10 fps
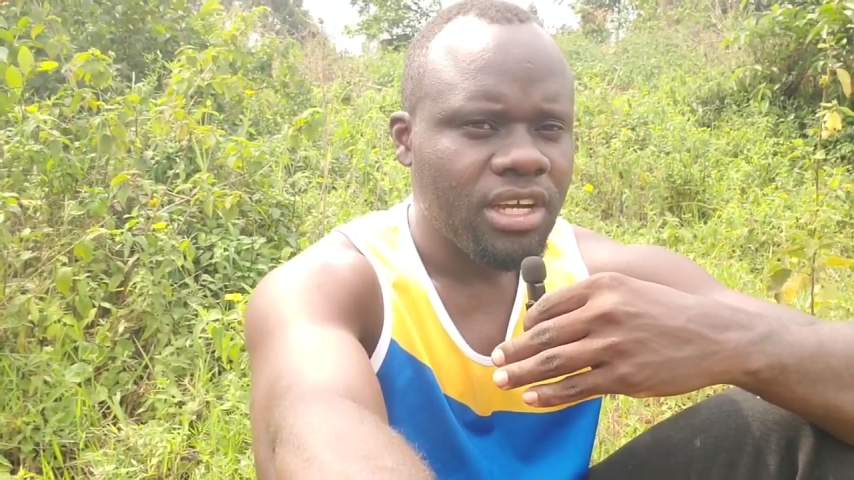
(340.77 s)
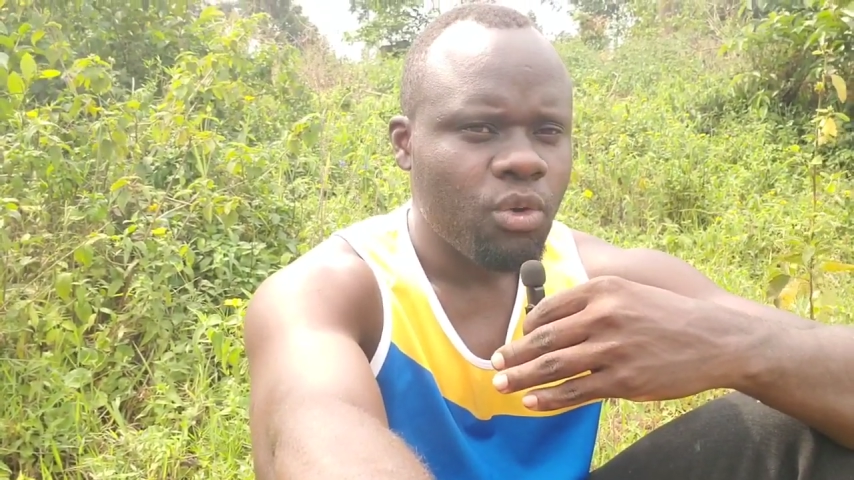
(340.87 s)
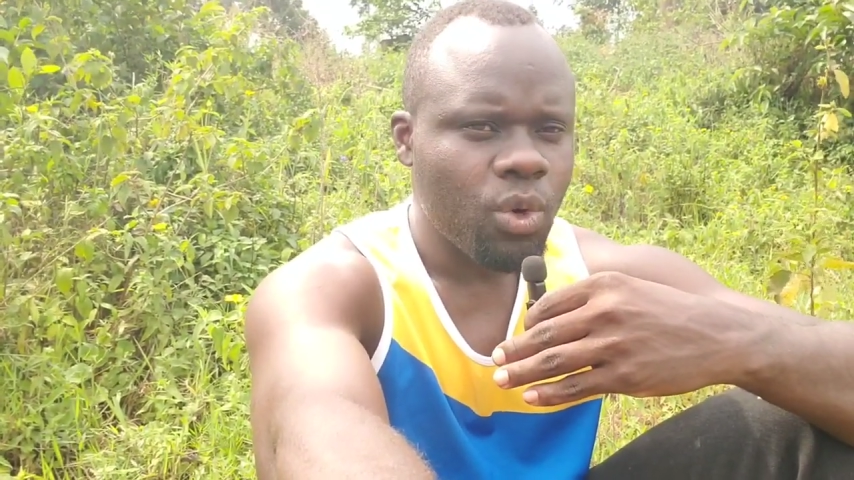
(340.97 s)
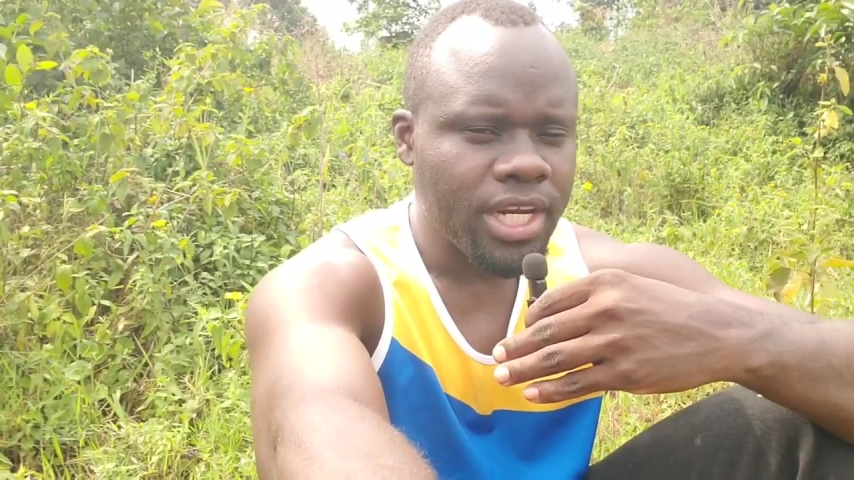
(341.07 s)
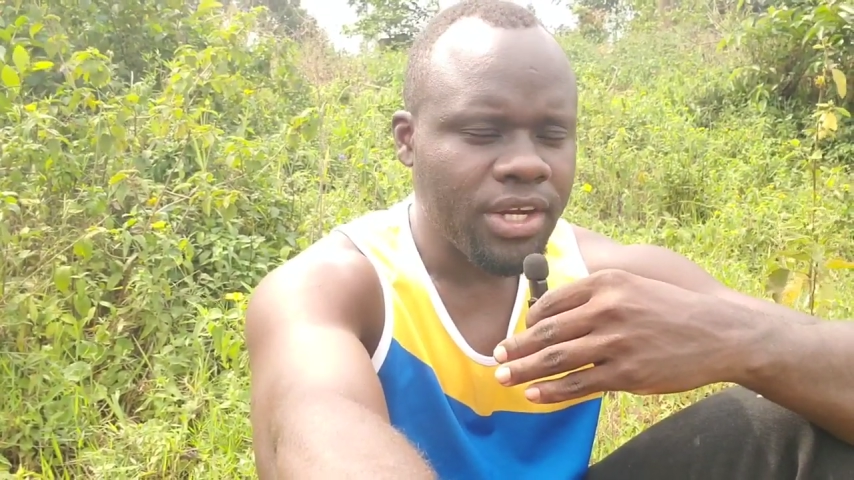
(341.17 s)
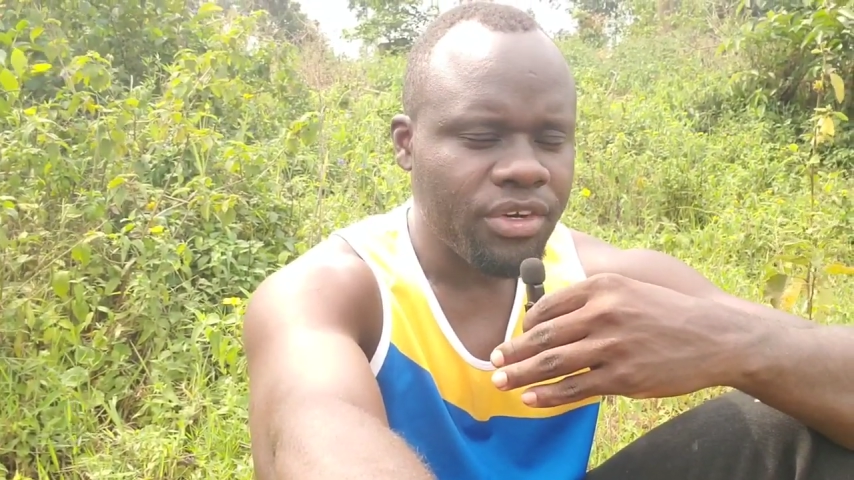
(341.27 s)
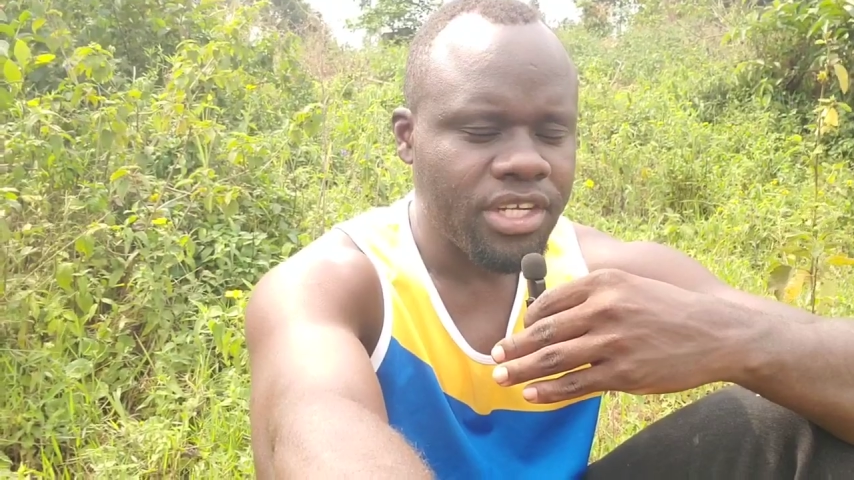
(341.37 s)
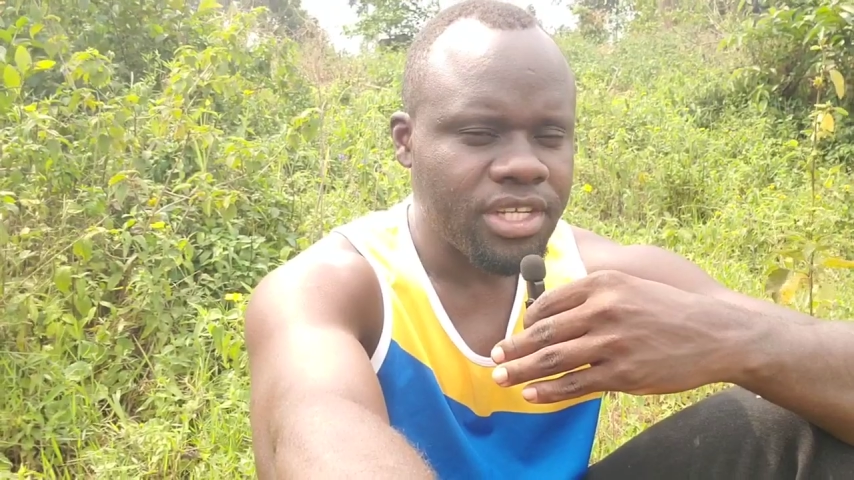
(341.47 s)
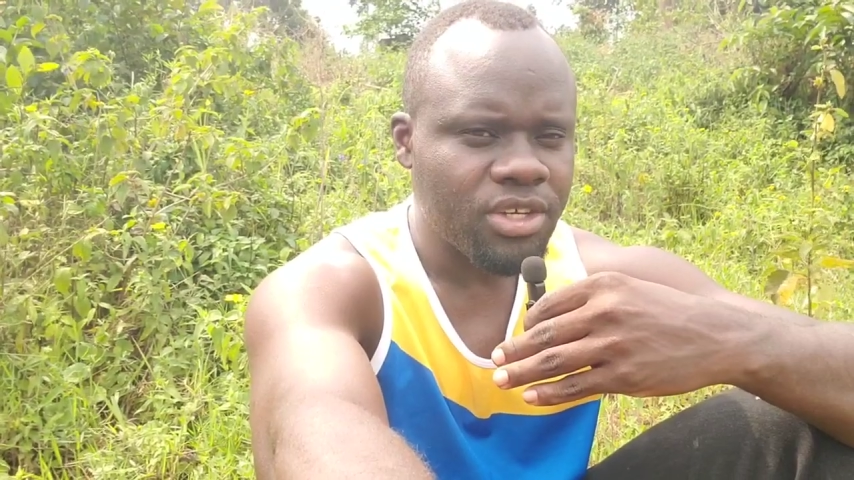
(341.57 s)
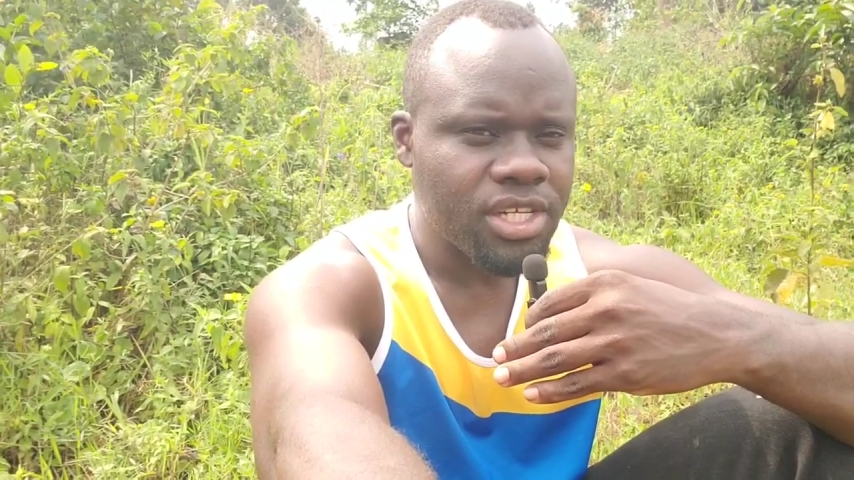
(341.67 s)

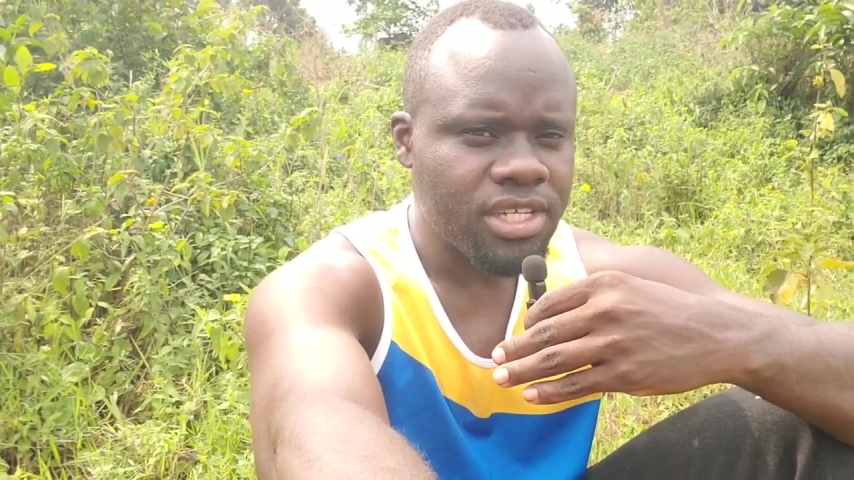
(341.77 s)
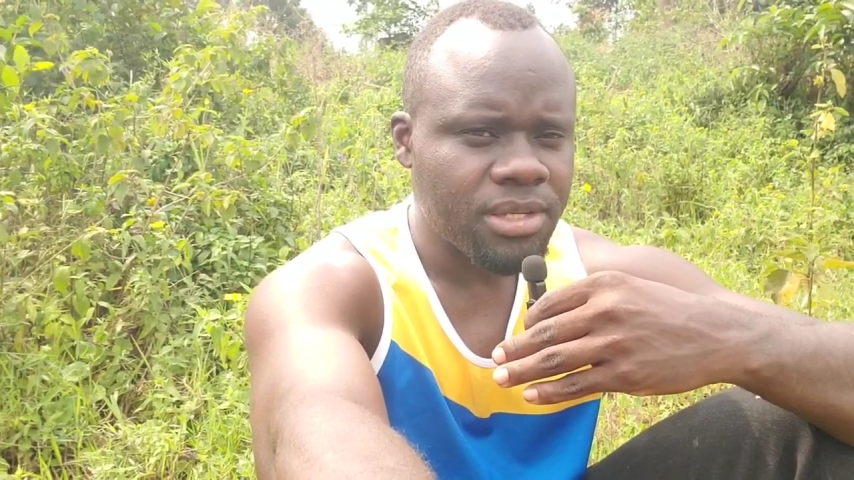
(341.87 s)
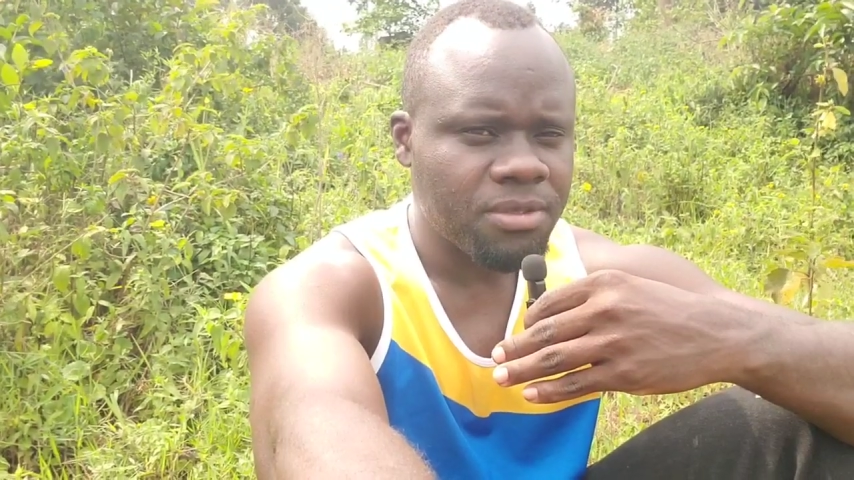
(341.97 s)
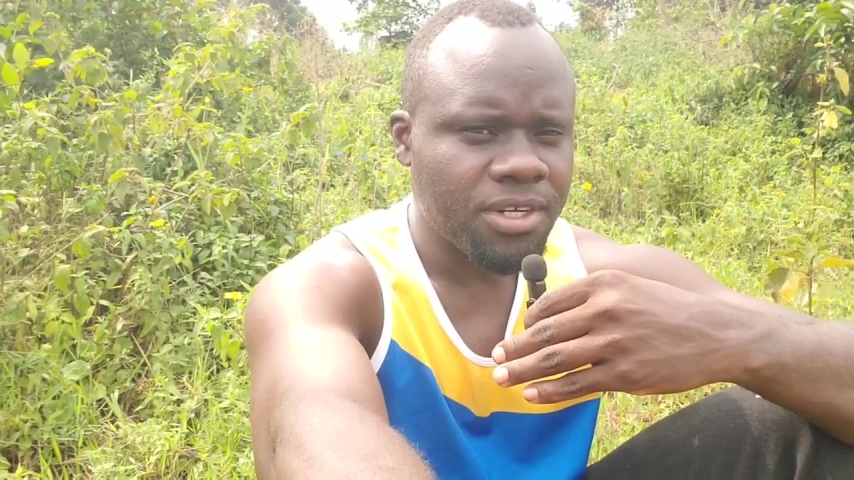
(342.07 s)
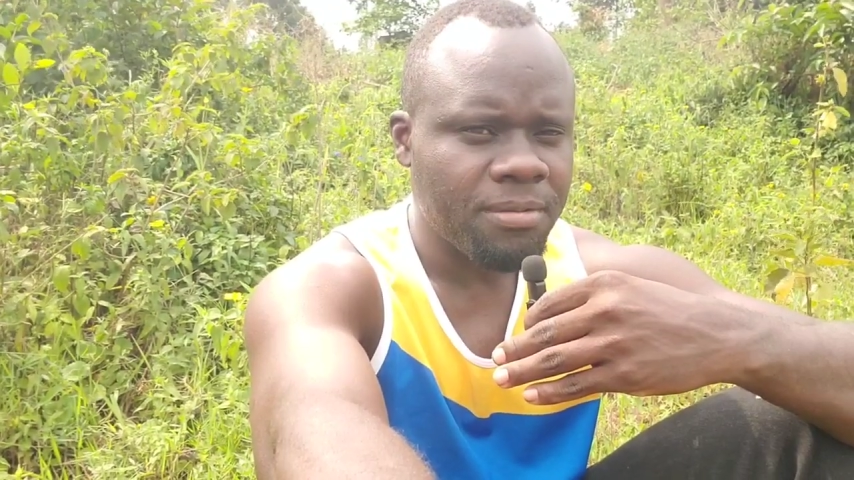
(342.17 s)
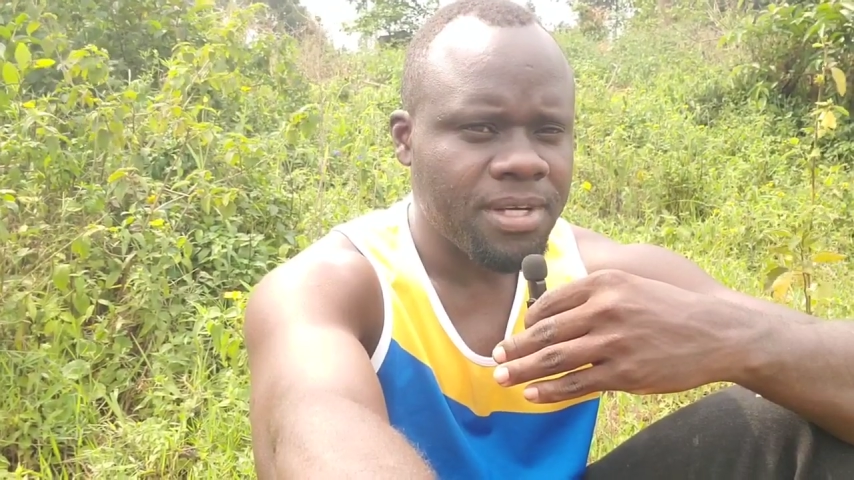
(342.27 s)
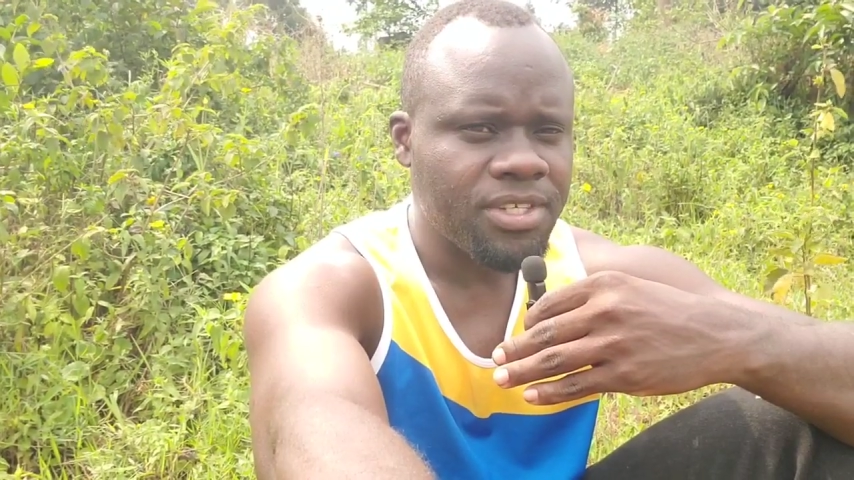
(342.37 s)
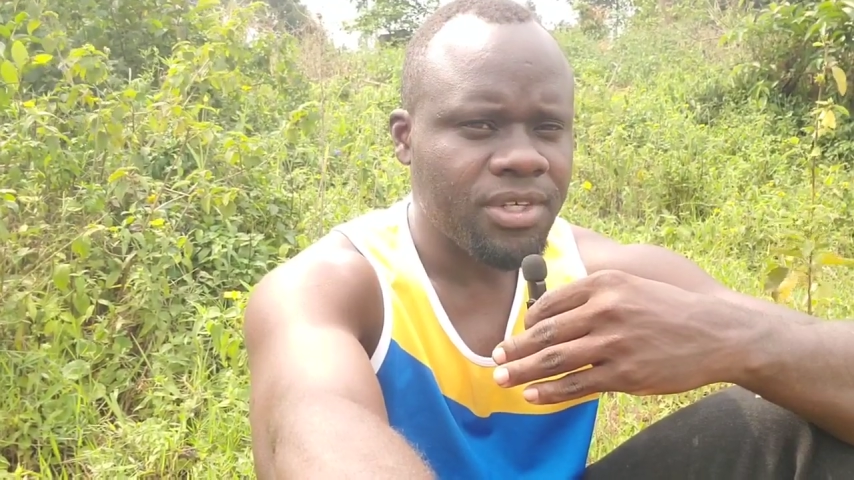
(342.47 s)
100,000 subscribers,